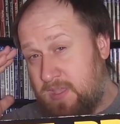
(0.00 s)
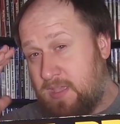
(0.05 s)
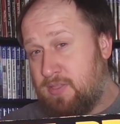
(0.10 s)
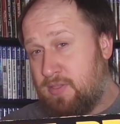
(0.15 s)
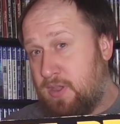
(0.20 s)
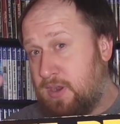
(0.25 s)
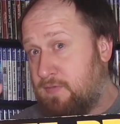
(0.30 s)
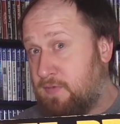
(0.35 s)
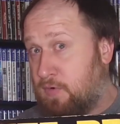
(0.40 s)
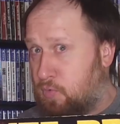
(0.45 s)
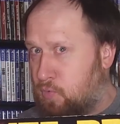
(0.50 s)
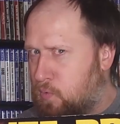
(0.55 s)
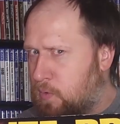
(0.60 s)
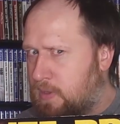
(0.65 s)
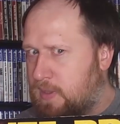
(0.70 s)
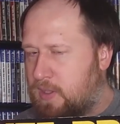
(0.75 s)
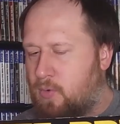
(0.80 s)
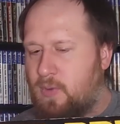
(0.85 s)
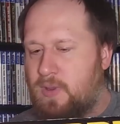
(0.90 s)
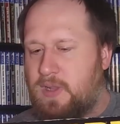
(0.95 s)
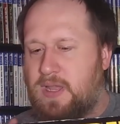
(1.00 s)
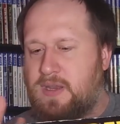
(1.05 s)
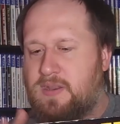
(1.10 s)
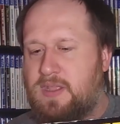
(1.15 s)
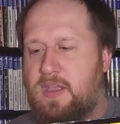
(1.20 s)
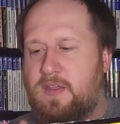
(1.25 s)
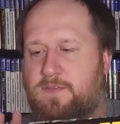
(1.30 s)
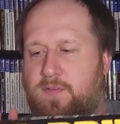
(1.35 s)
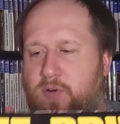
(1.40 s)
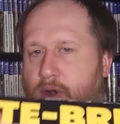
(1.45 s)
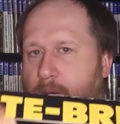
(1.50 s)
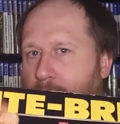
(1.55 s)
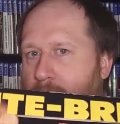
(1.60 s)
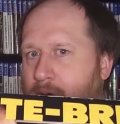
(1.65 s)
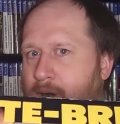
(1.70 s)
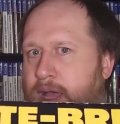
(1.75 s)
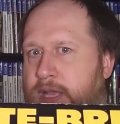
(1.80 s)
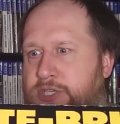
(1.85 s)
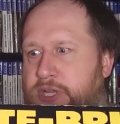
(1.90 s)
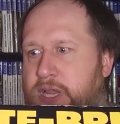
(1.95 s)
I thought of a really cool idea for a
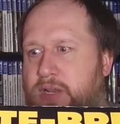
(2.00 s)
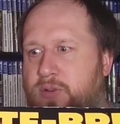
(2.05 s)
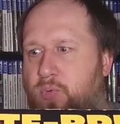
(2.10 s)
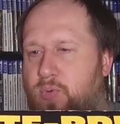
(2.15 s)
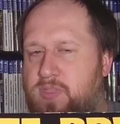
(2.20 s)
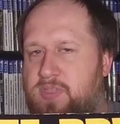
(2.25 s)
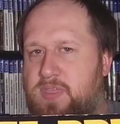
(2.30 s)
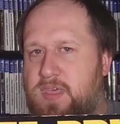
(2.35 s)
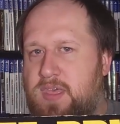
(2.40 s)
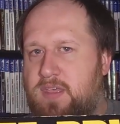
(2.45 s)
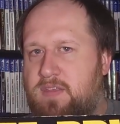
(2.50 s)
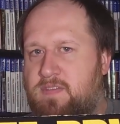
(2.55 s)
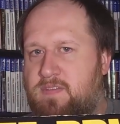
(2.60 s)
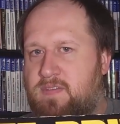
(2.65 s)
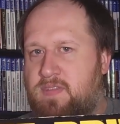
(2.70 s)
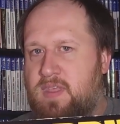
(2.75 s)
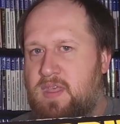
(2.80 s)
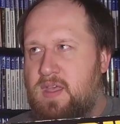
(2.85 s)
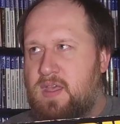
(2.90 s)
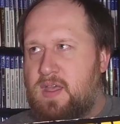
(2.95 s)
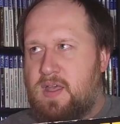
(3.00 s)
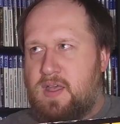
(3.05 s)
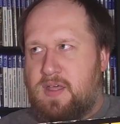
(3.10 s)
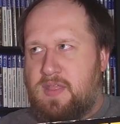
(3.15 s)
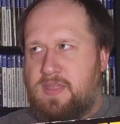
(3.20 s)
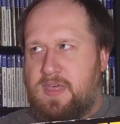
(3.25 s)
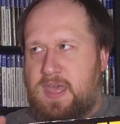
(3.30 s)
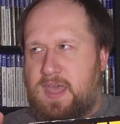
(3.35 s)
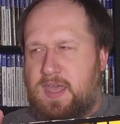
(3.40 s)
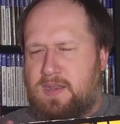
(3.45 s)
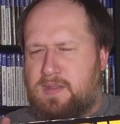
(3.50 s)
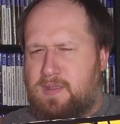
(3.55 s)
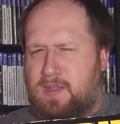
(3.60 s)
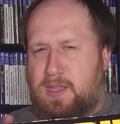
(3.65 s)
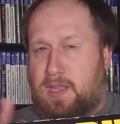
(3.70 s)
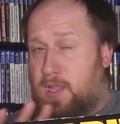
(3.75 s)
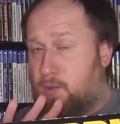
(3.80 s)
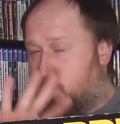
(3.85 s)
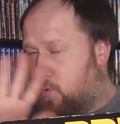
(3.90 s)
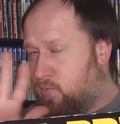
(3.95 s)
project with this that
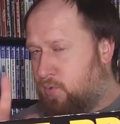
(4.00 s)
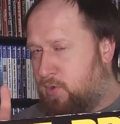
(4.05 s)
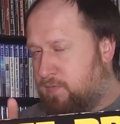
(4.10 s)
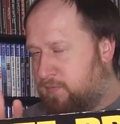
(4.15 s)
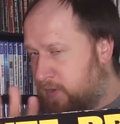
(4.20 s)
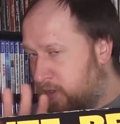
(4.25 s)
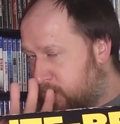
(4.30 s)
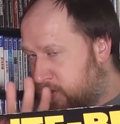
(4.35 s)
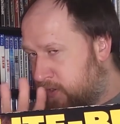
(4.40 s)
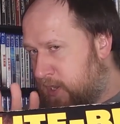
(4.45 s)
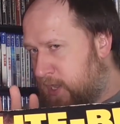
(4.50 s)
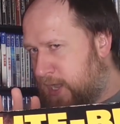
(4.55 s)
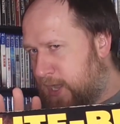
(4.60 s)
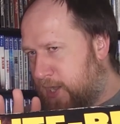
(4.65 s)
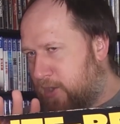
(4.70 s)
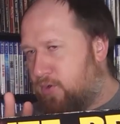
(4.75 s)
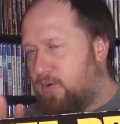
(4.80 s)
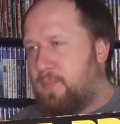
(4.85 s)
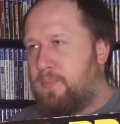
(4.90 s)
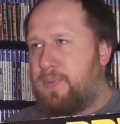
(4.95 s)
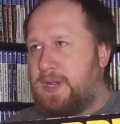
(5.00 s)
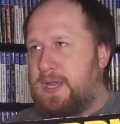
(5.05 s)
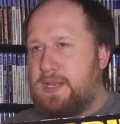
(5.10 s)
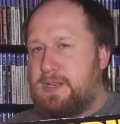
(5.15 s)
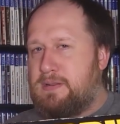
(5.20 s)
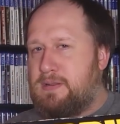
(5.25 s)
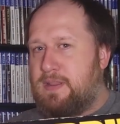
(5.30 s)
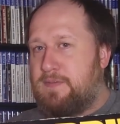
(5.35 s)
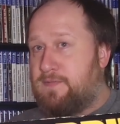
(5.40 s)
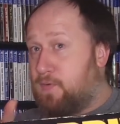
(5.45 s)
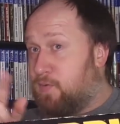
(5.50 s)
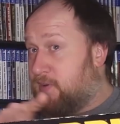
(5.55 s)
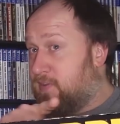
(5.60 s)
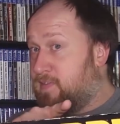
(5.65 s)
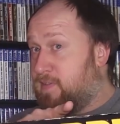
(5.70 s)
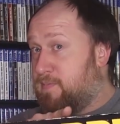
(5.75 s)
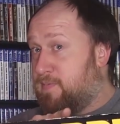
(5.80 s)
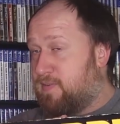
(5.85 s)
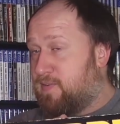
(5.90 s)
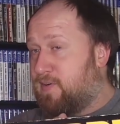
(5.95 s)
I won't reveal now, but if you want to
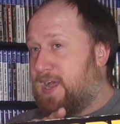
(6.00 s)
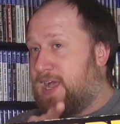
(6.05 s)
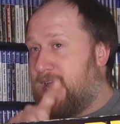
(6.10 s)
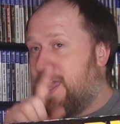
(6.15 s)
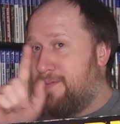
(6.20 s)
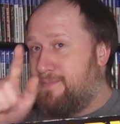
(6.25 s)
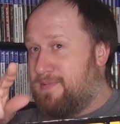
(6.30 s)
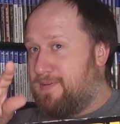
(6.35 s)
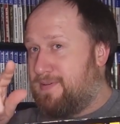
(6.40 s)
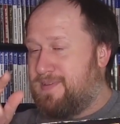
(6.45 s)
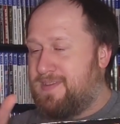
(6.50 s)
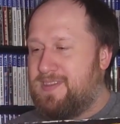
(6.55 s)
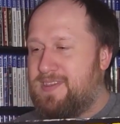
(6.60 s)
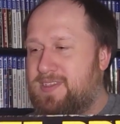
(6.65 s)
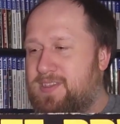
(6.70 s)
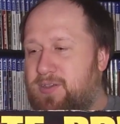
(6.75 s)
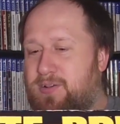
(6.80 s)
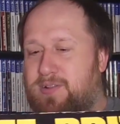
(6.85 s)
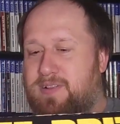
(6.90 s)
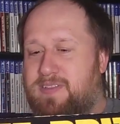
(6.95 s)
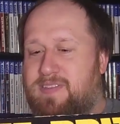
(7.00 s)
subscribe, you'll